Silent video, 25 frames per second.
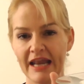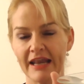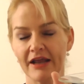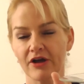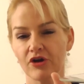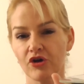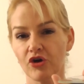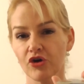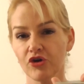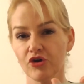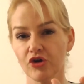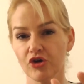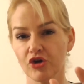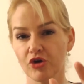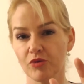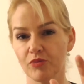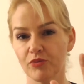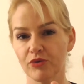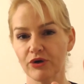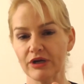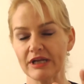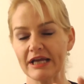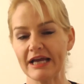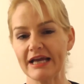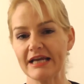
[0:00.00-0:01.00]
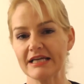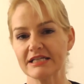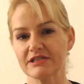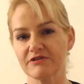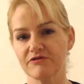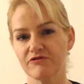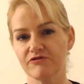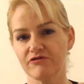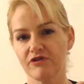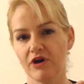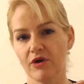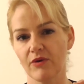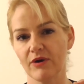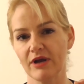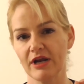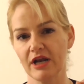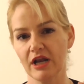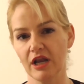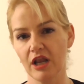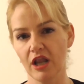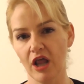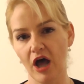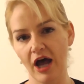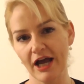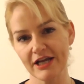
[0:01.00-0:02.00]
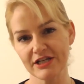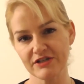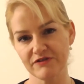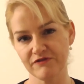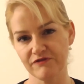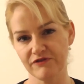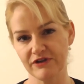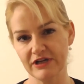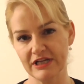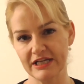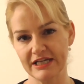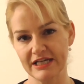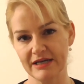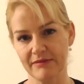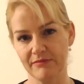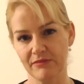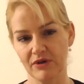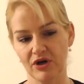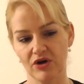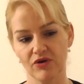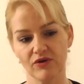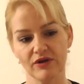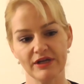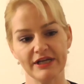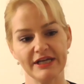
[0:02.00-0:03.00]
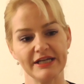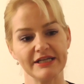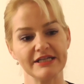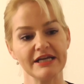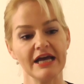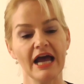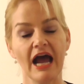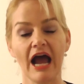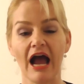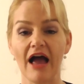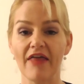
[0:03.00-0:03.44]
Now Coco-Caprylate is a very light feeling emollient,